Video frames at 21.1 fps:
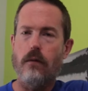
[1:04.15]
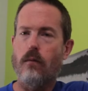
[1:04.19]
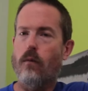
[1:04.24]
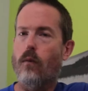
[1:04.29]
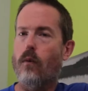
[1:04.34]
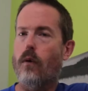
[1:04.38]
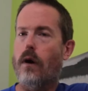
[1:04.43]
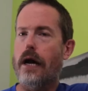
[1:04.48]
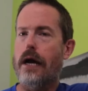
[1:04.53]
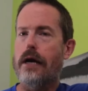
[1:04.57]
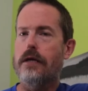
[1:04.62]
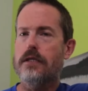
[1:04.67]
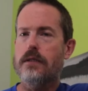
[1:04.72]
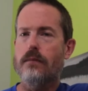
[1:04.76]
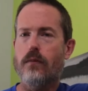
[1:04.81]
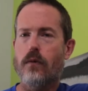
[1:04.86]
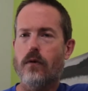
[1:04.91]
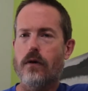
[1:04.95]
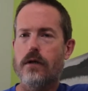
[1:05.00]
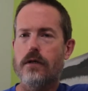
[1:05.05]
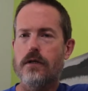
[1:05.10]
and why it's
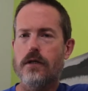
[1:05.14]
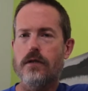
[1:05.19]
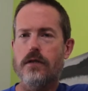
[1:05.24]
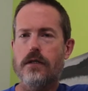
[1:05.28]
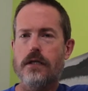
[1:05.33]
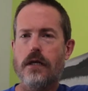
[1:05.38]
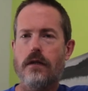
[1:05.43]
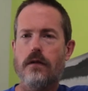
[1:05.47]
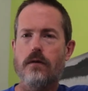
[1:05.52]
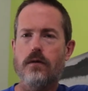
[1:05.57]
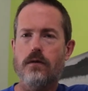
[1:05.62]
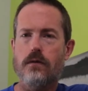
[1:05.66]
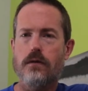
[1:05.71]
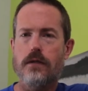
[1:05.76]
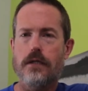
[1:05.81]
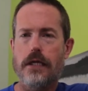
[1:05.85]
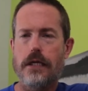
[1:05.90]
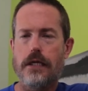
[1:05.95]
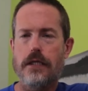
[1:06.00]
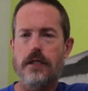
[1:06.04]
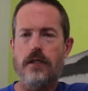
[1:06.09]
important to set those
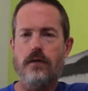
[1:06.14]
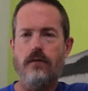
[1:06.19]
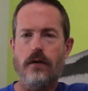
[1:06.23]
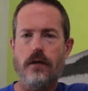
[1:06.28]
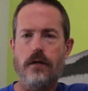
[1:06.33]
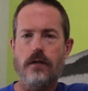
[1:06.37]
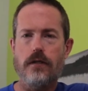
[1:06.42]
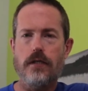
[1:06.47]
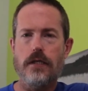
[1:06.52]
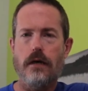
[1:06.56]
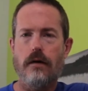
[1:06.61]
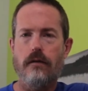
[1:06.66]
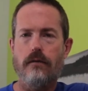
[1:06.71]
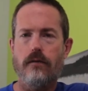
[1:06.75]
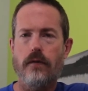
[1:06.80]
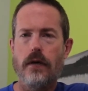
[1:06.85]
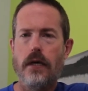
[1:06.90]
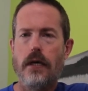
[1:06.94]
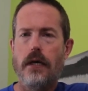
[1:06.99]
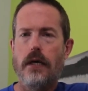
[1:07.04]
routines for yourself